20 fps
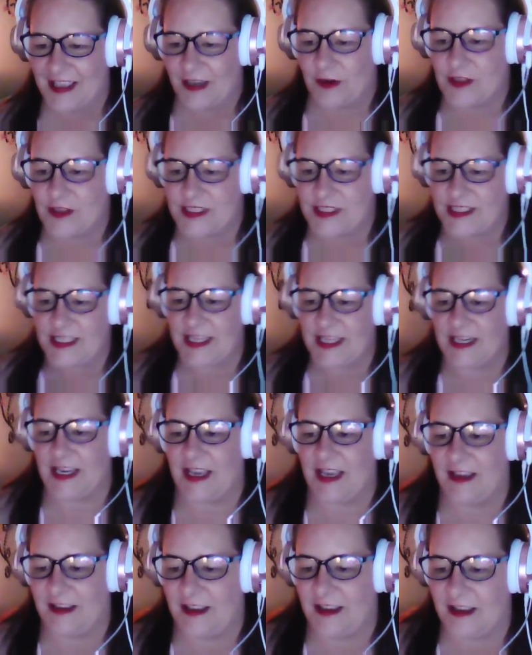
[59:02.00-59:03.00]

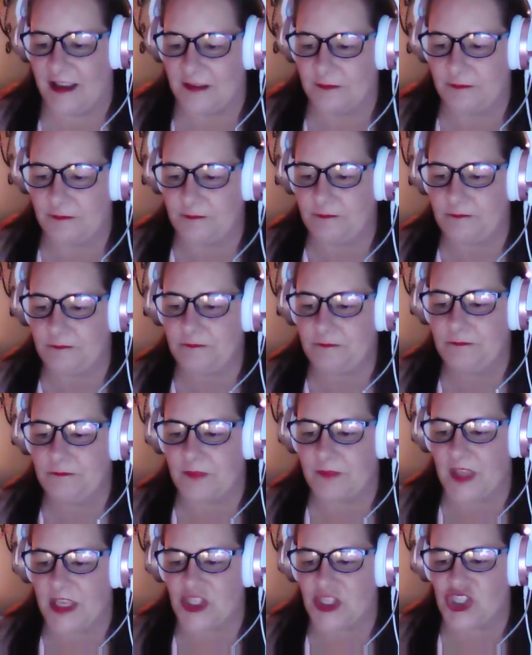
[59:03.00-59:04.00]
Christina,
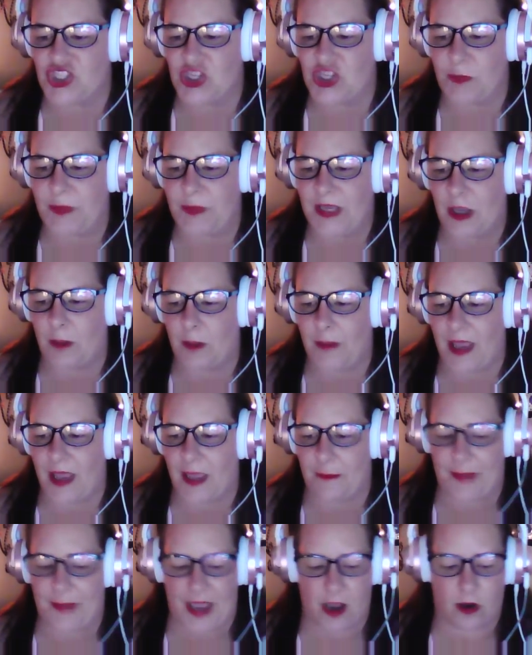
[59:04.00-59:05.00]
it should be on my
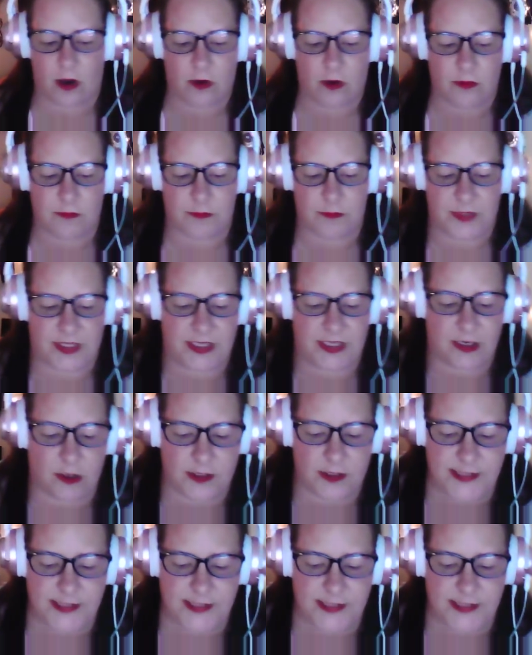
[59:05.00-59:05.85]
about, but here, I'll